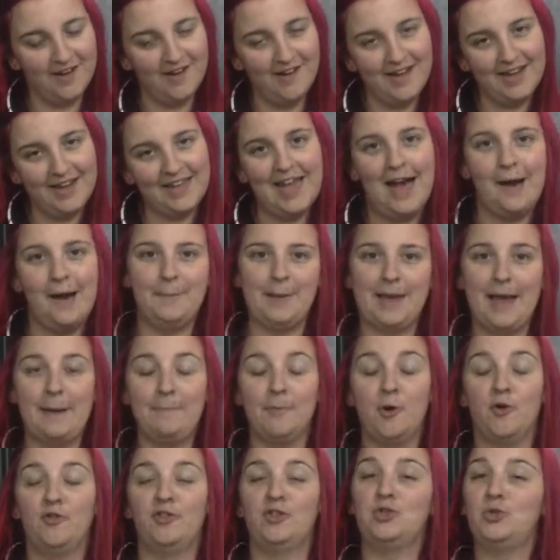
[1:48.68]
night coming up
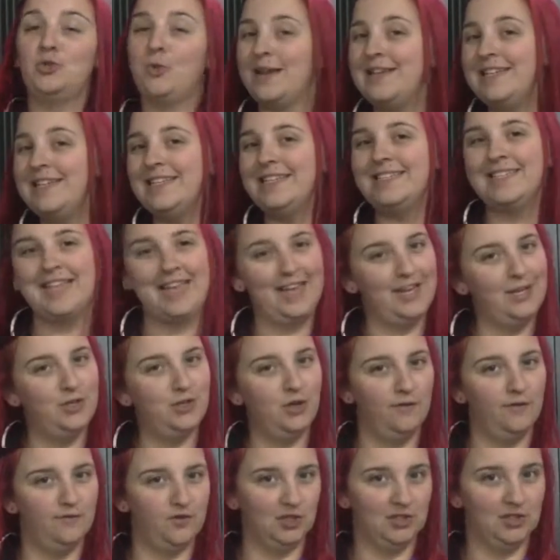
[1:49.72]
on the 22nd
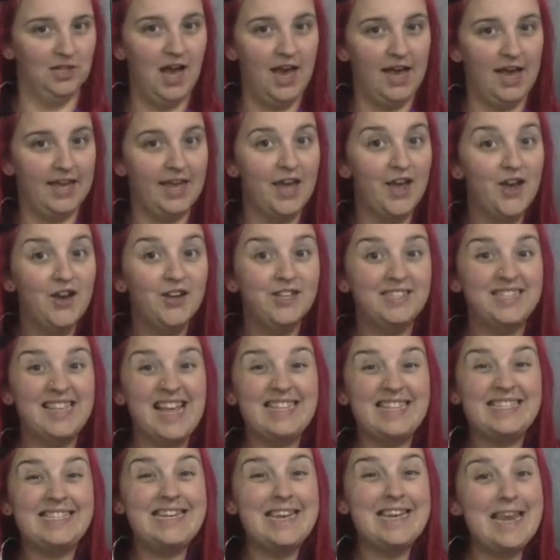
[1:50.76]
of July. So
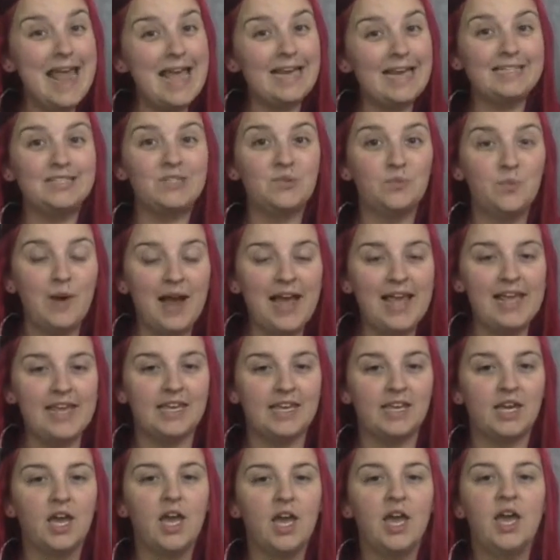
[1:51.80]
that's next
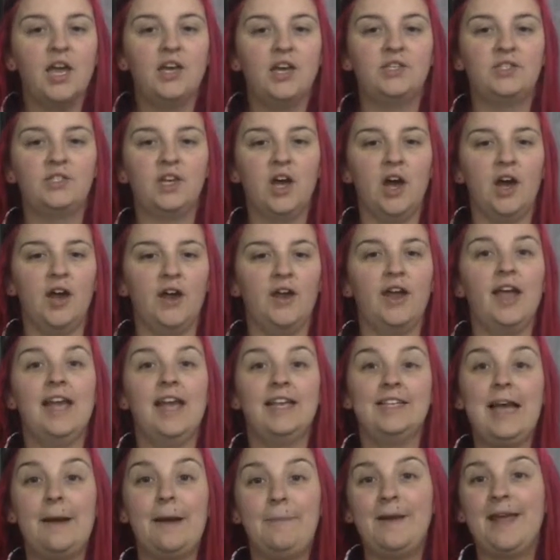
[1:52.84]
week. So
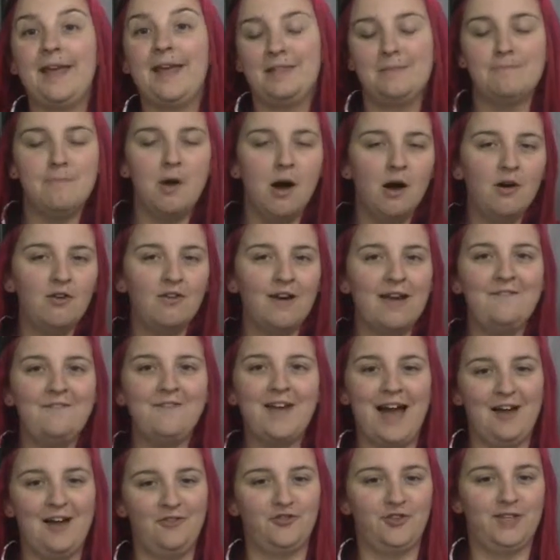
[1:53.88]
it's happening at the Mulgrave
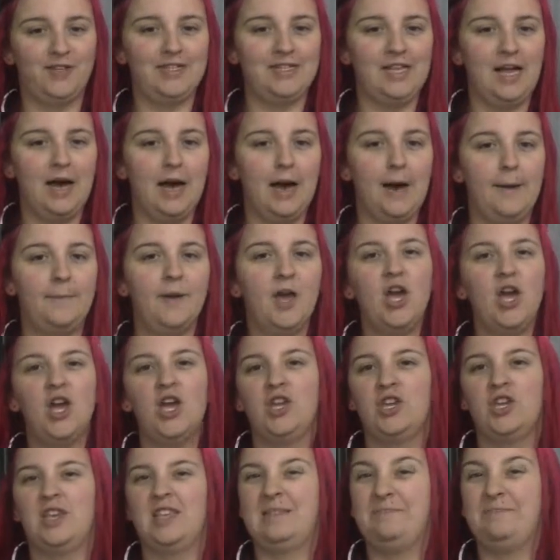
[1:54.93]
Country Club.
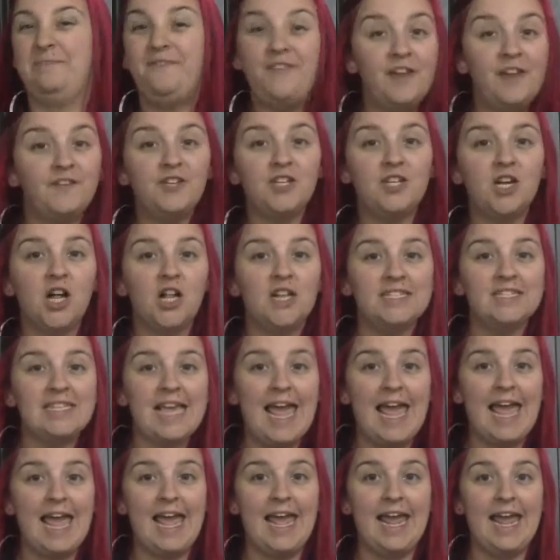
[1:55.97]
It's $50 a
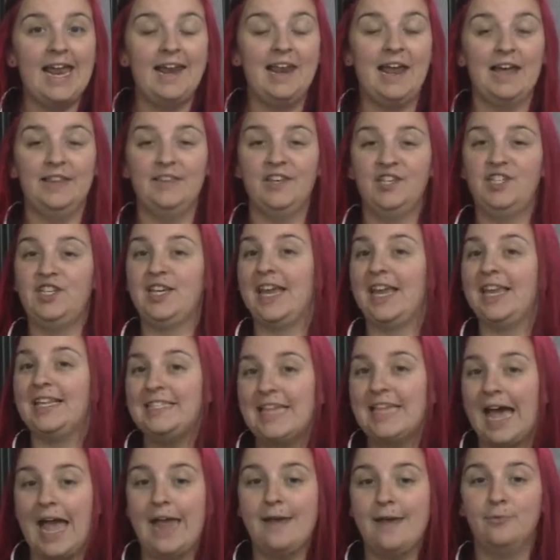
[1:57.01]
head unless you get a
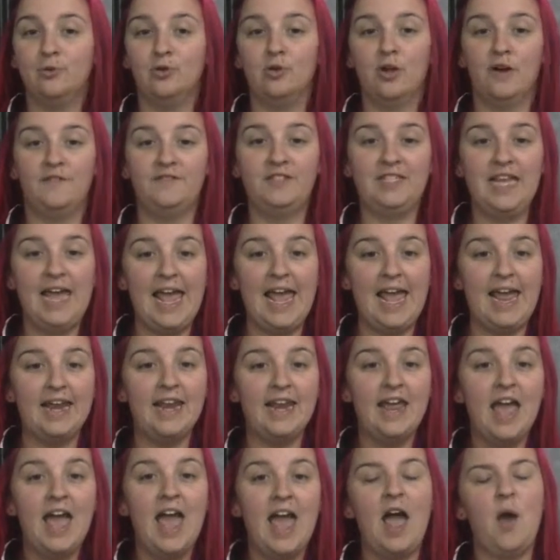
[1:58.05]
table of
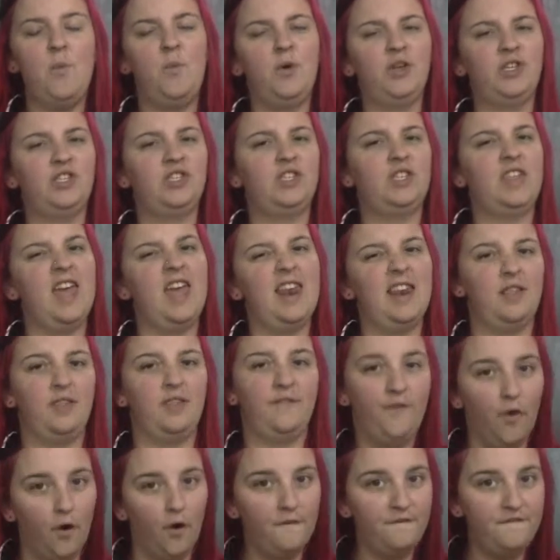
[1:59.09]
10, at which then it's
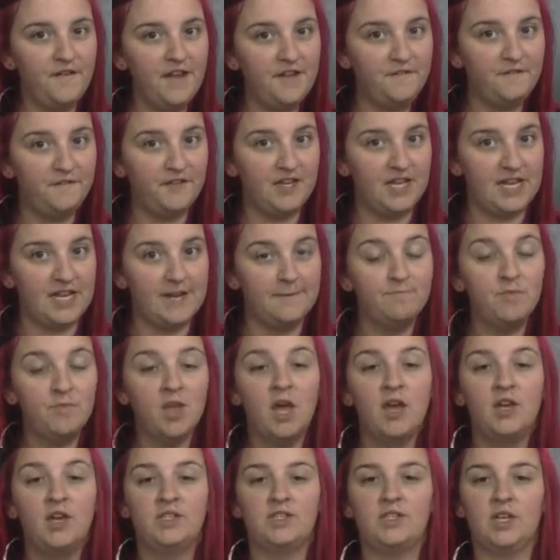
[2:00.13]
450. dollars
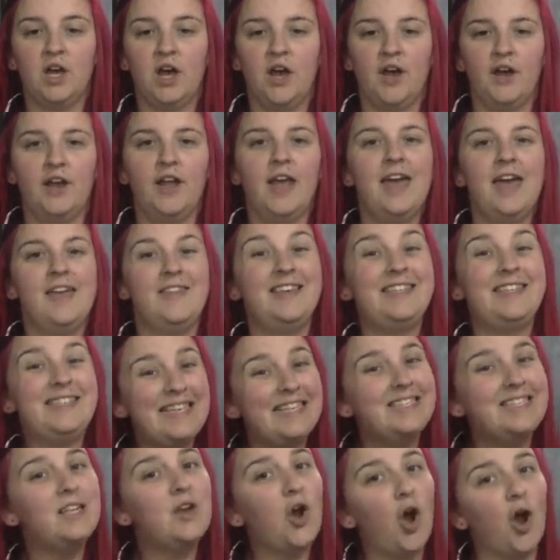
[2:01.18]
so this
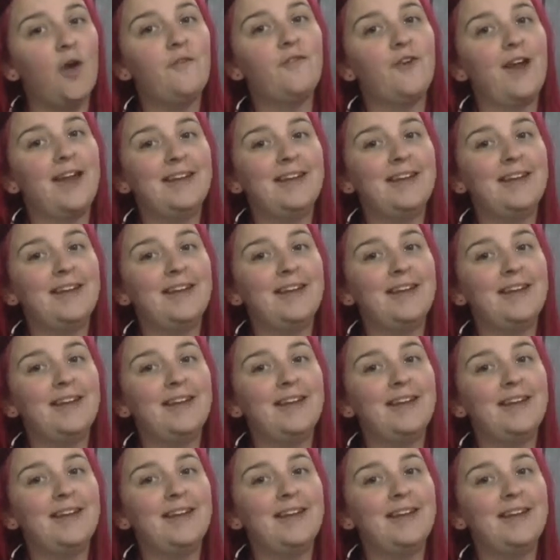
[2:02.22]
is an over